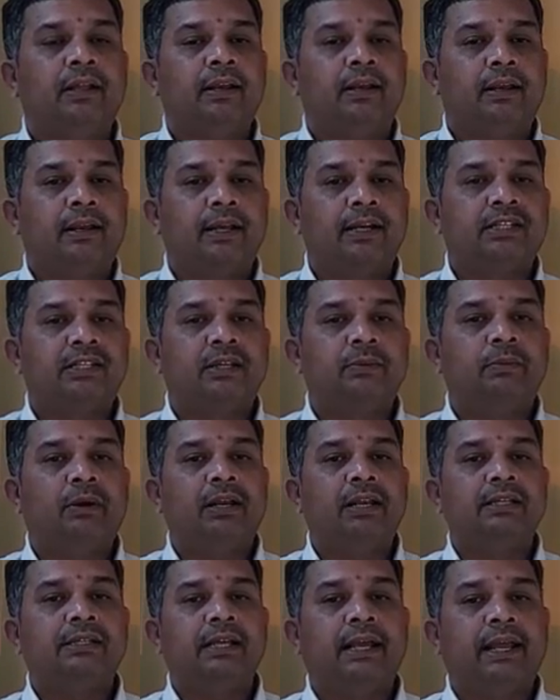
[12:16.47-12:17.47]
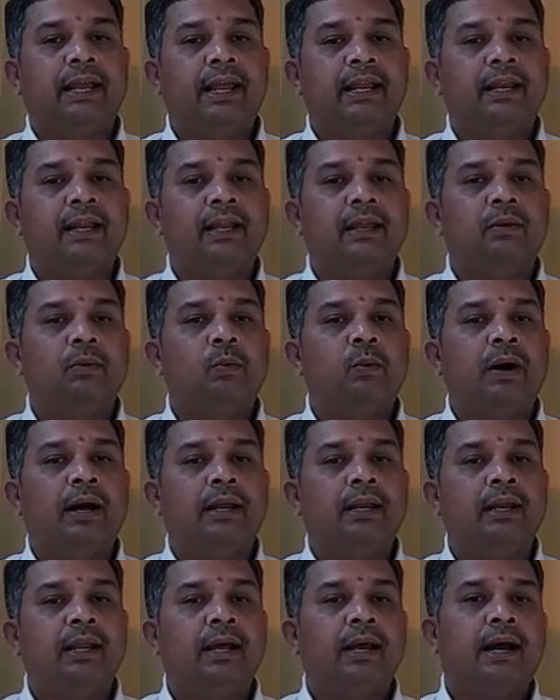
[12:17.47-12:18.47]
Next symbol is again a
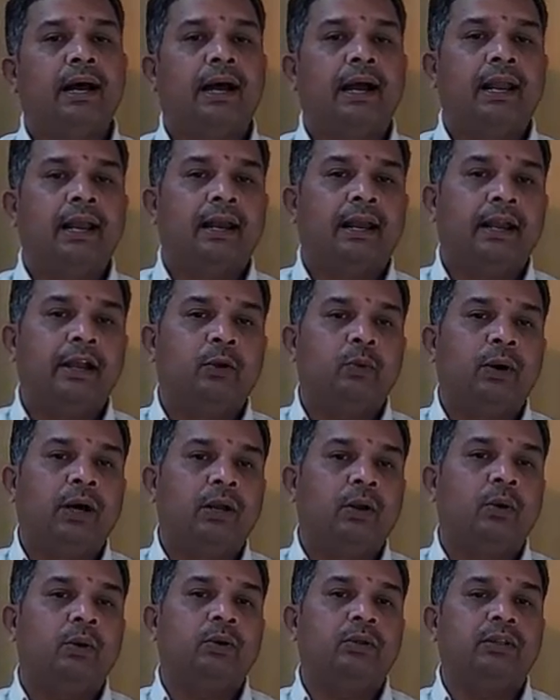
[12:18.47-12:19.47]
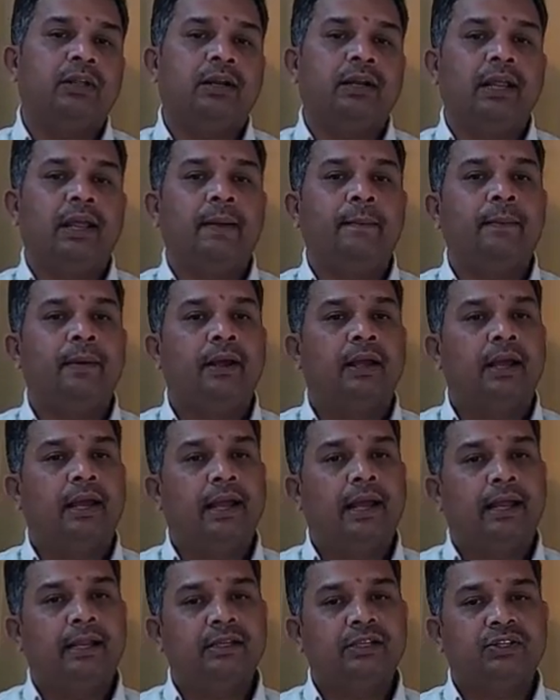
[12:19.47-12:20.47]
1. I'll write 1 onto the tape
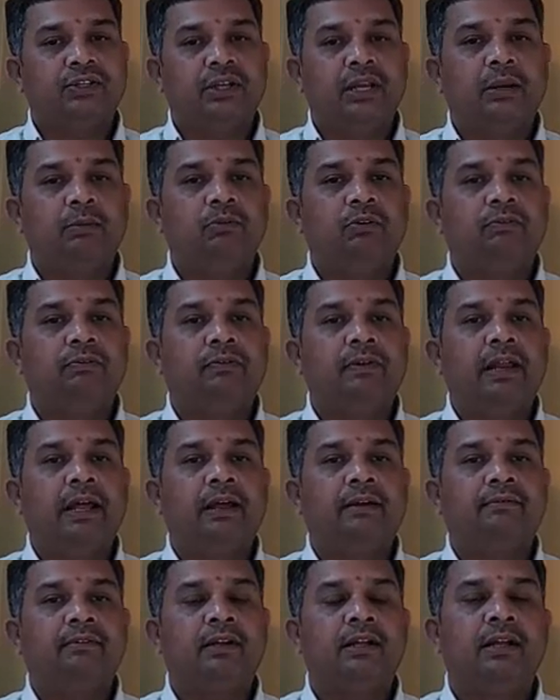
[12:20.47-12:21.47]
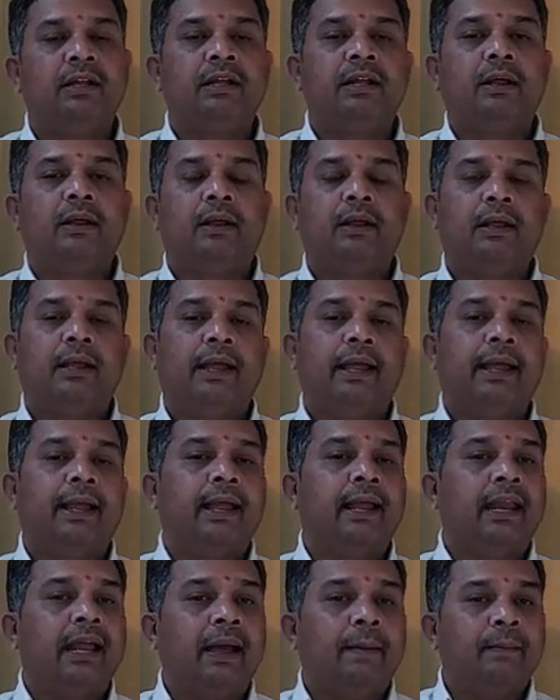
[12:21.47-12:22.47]
and still move left.
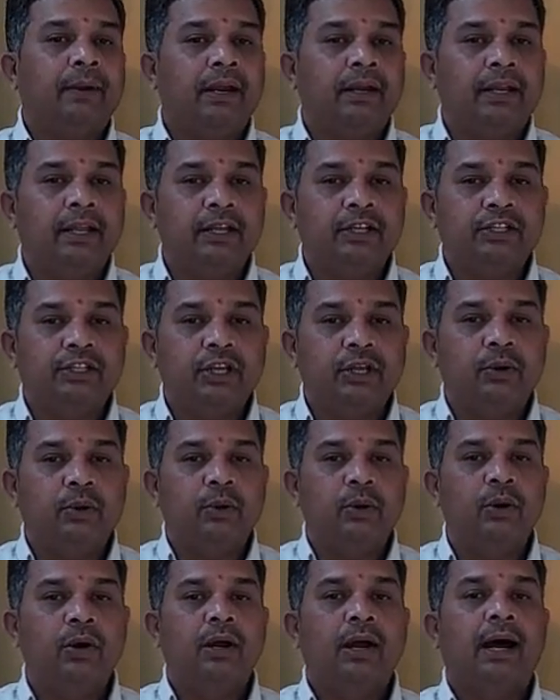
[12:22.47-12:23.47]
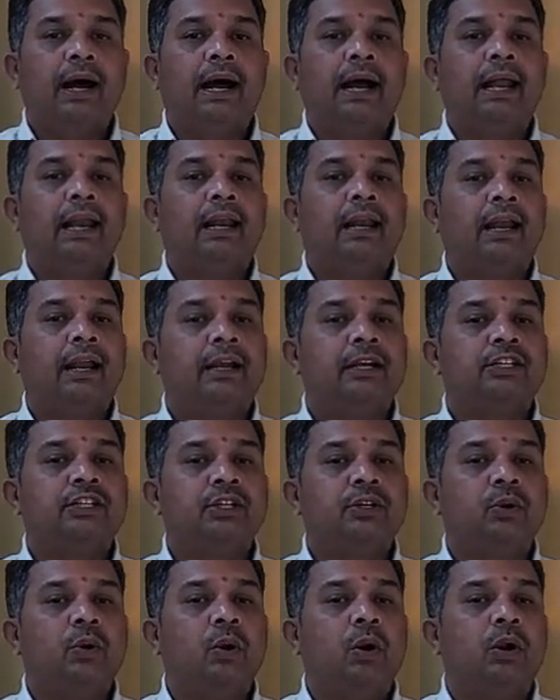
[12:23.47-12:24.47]
Again I'm getting 0. I'll write
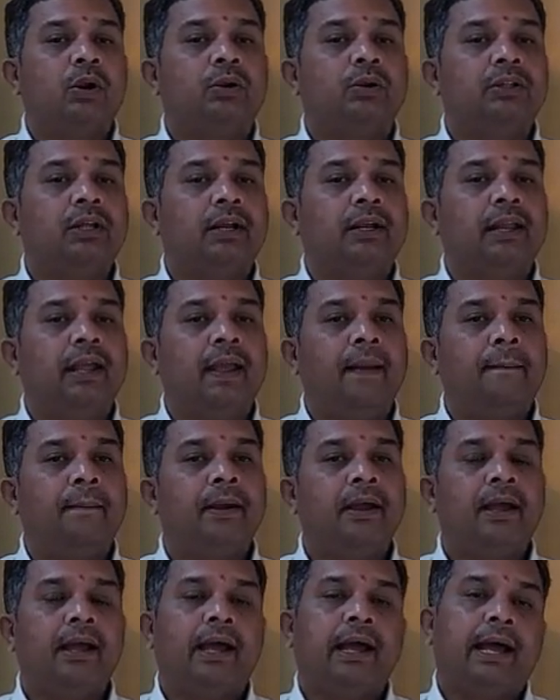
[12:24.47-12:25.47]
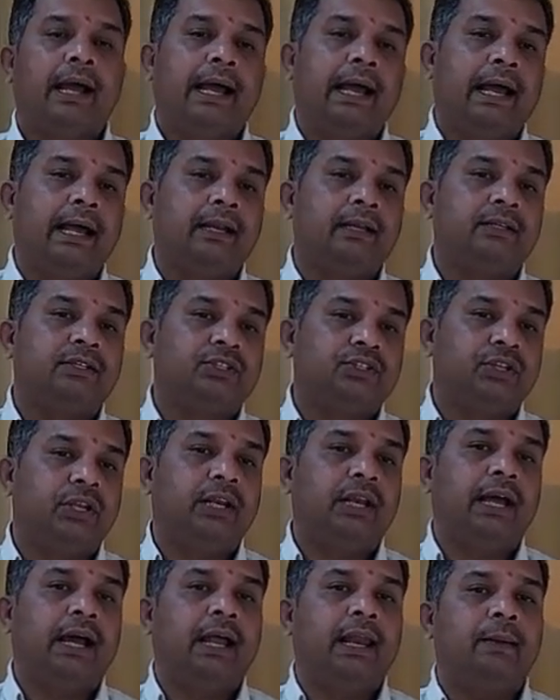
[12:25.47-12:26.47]
0 onto the tape and
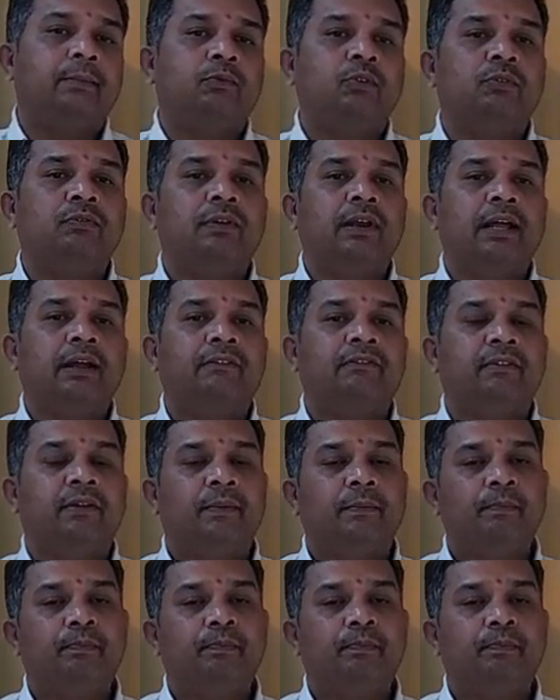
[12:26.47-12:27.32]
still I'll move left.